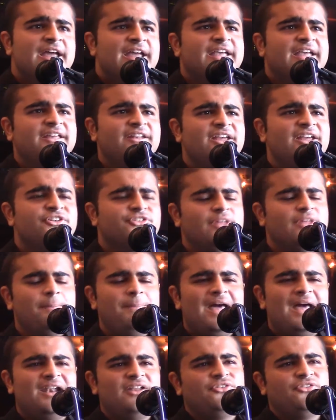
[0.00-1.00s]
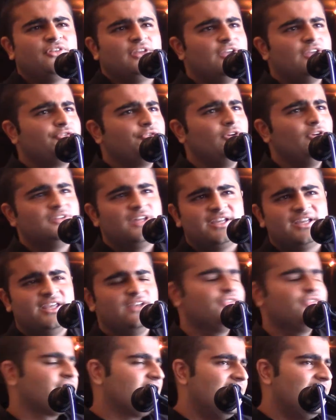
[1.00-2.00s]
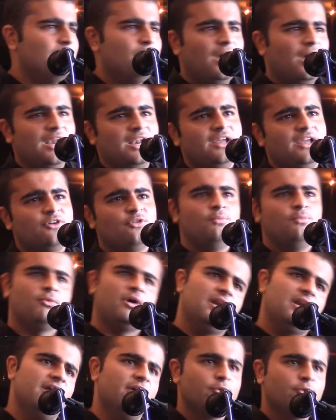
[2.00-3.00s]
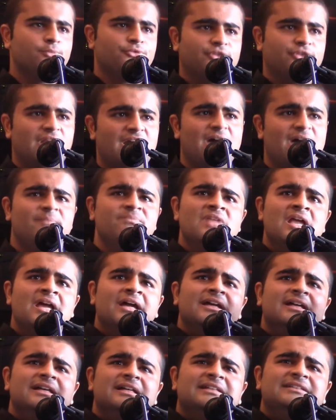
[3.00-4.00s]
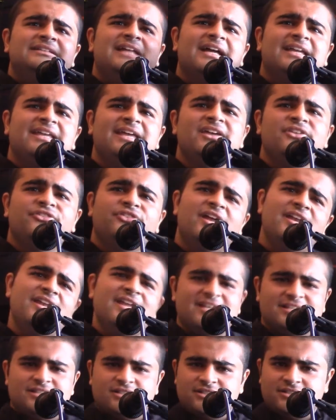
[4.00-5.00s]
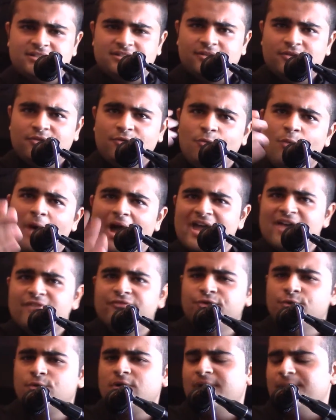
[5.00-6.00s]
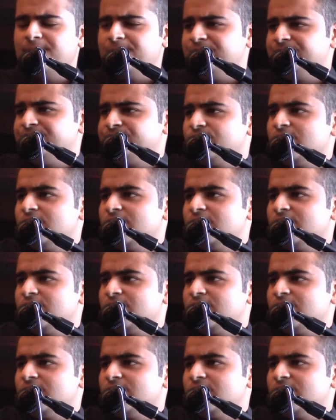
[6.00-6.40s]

He reached the palace. He saw the king. Salamu alaikum, wa alaikum salam. The king said, yes, why have you come?